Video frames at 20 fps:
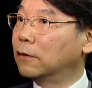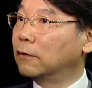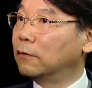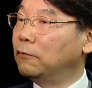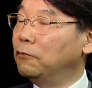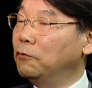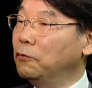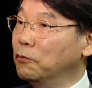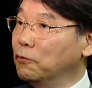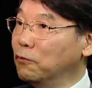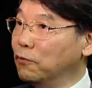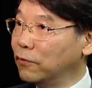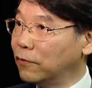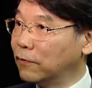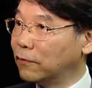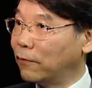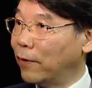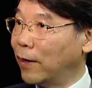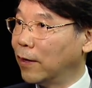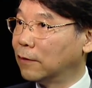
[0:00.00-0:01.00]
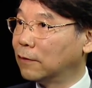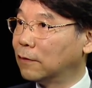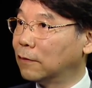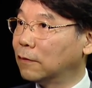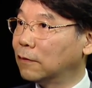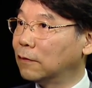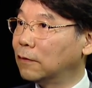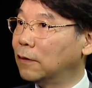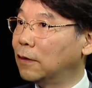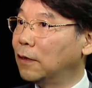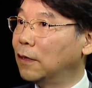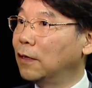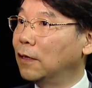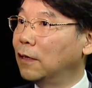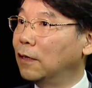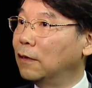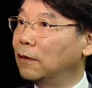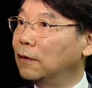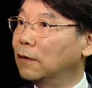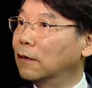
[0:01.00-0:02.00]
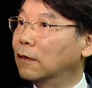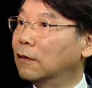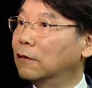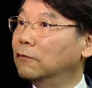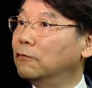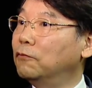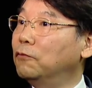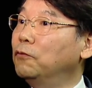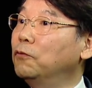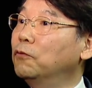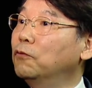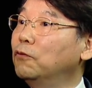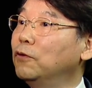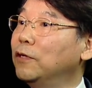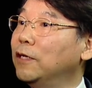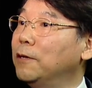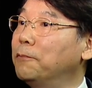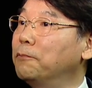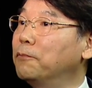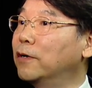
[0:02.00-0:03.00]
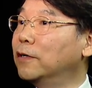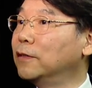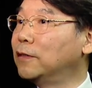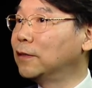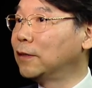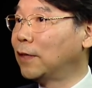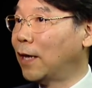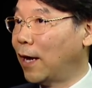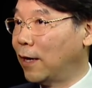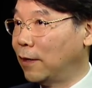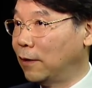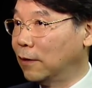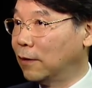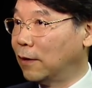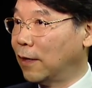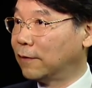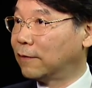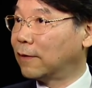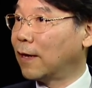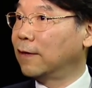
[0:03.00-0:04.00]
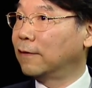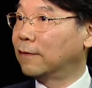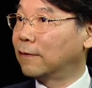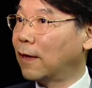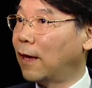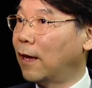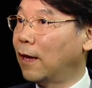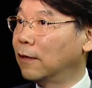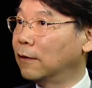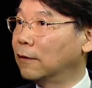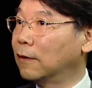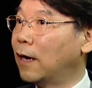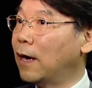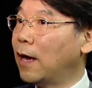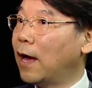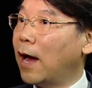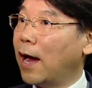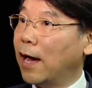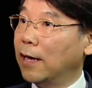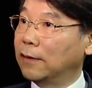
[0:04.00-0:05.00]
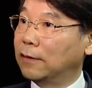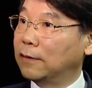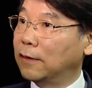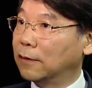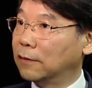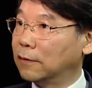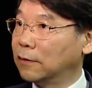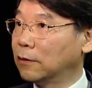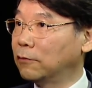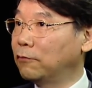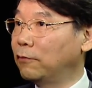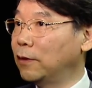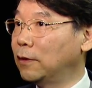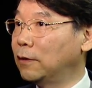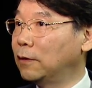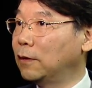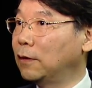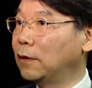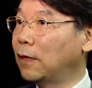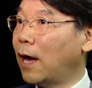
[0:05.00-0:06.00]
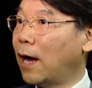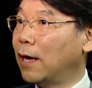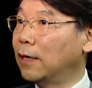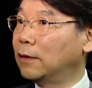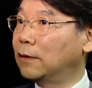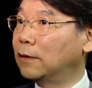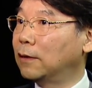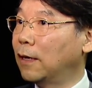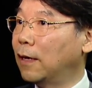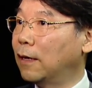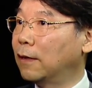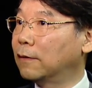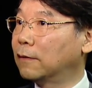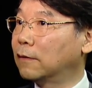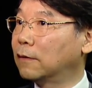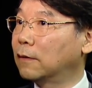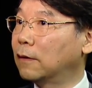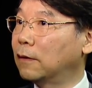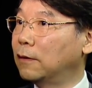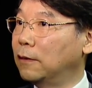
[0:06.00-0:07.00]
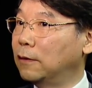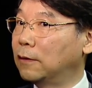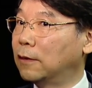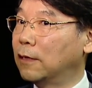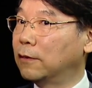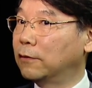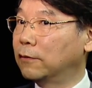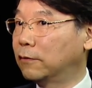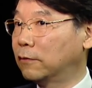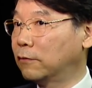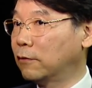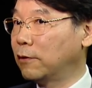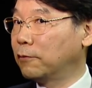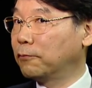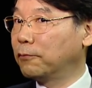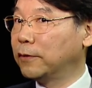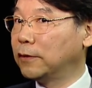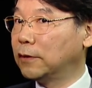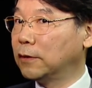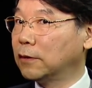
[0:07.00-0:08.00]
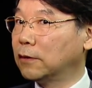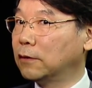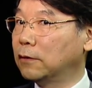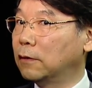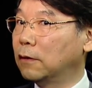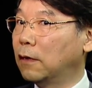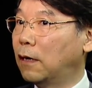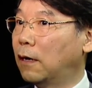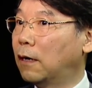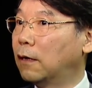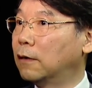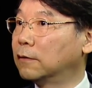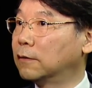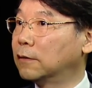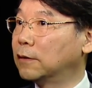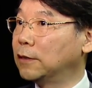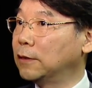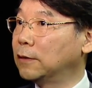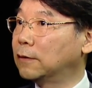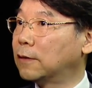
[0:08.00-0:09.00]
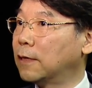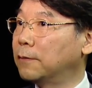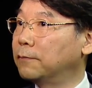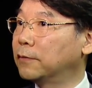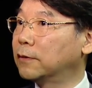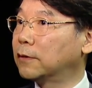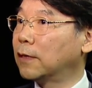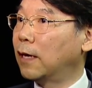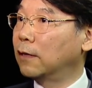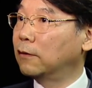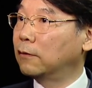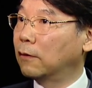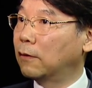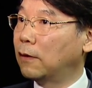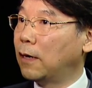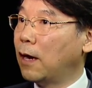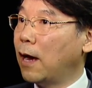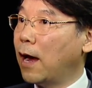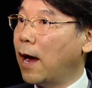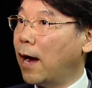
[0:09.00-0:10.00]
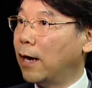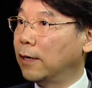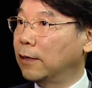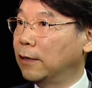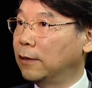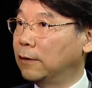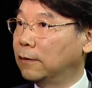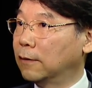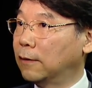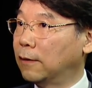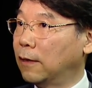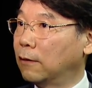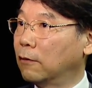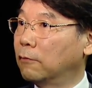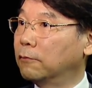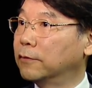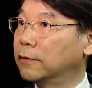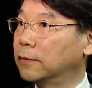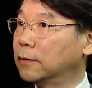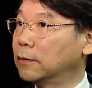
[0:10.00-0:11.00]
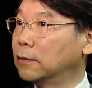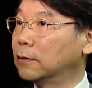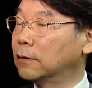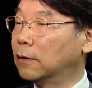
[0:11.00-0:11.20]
new threats in the new emerging area. As I said, ITS security, ITS intelligent transport systems, and Internet of